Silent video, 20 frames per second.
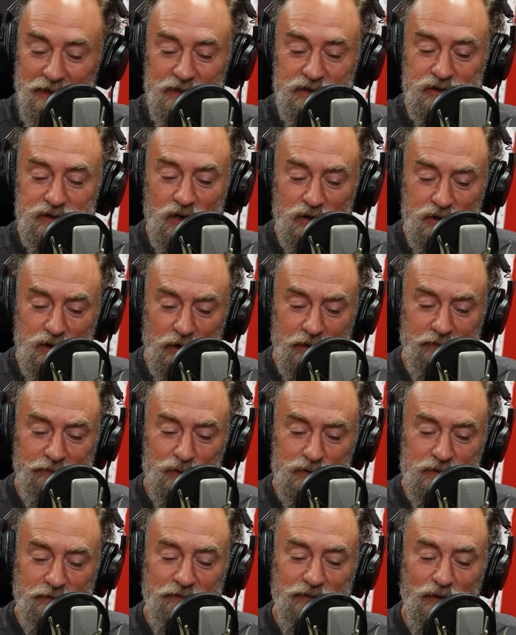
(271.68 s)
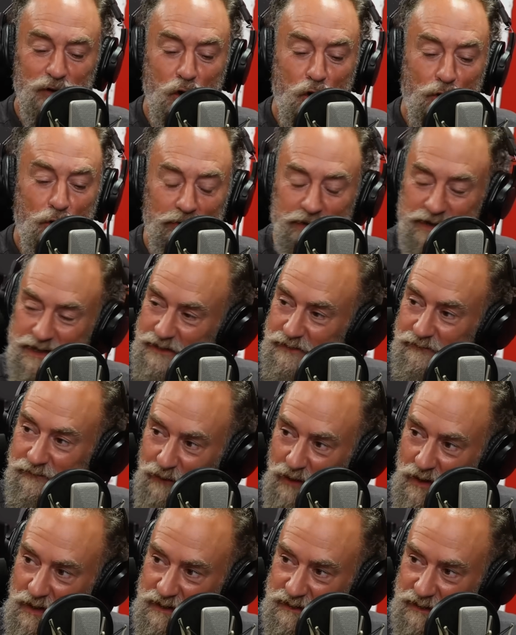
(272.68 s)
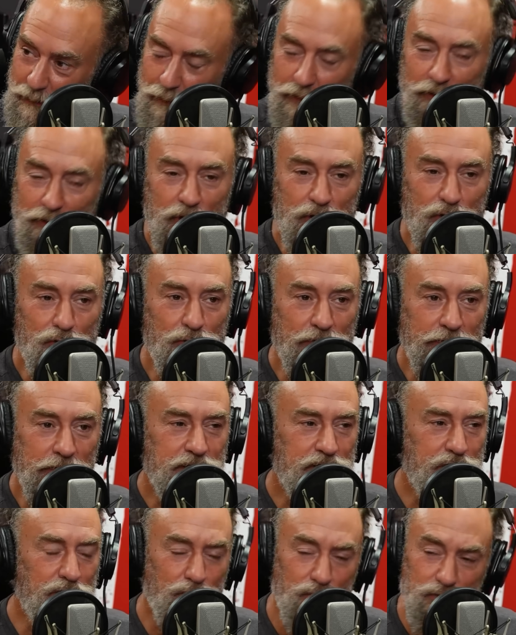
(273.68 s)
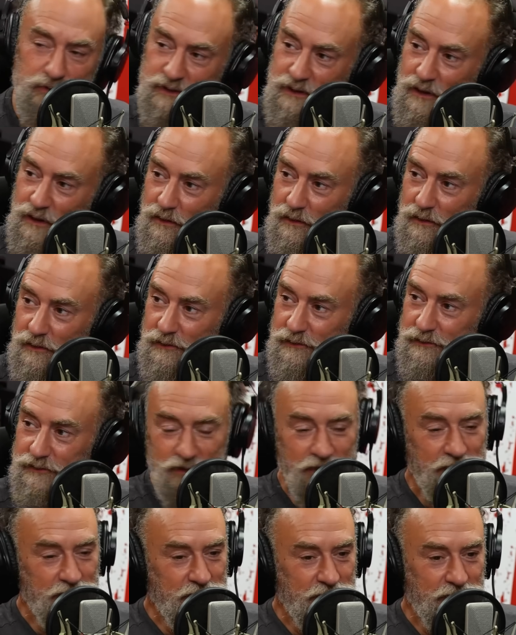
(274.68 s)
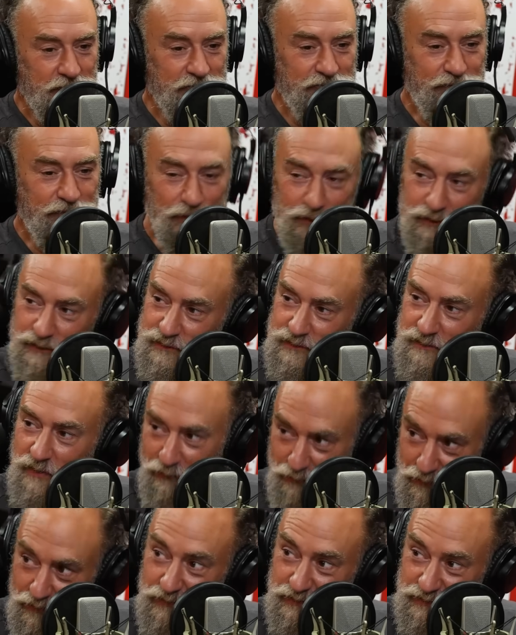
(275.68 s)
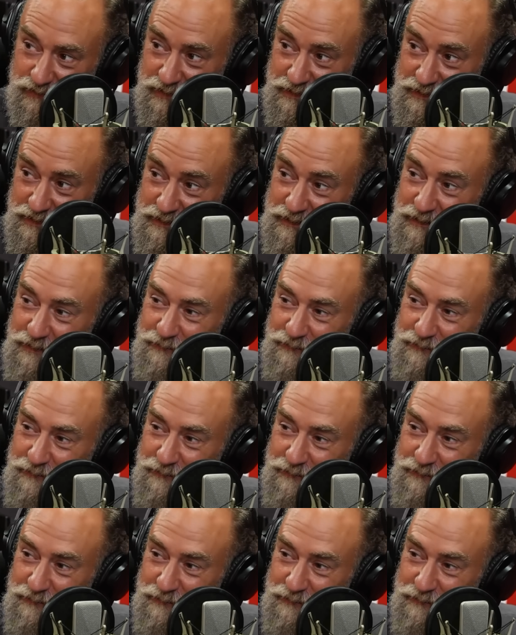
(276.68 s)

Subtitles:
So you're looking forward to Florian Friday. We're recording on Wirtz Thursday.